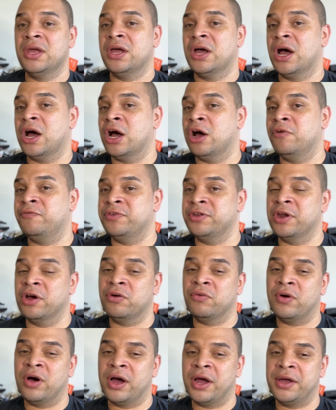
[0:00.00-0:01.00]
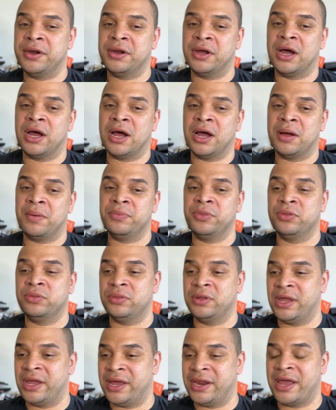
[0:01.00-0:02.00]
of,
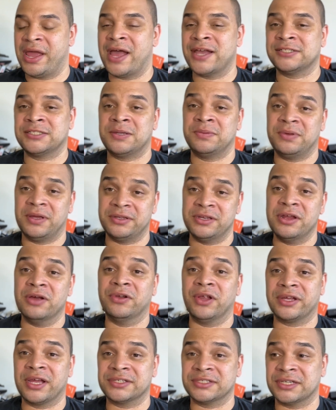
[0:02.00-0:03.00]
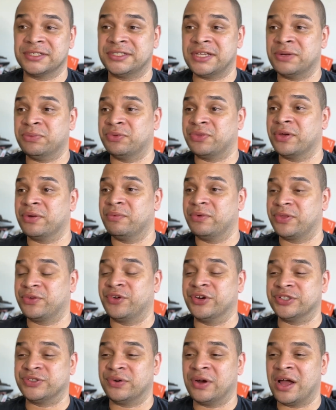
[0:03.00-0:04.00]
it has to, like as I said with
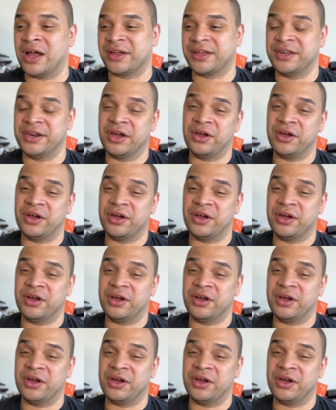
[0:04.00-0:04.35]
Chris Rock,